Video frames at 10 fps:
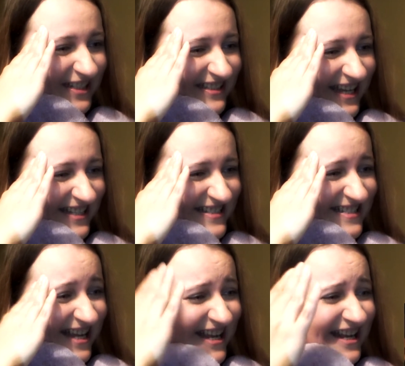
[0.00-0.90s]
the dance.
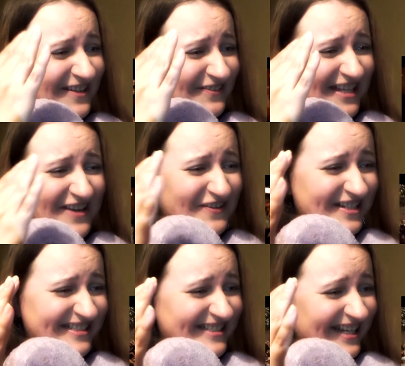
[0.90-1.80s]
I love
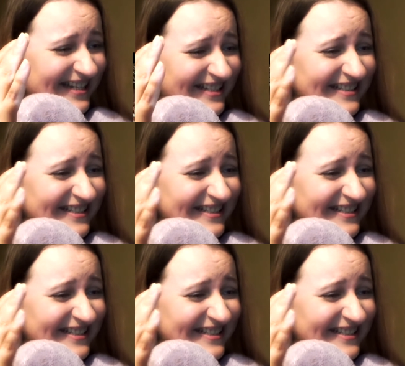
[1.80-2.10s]
everything.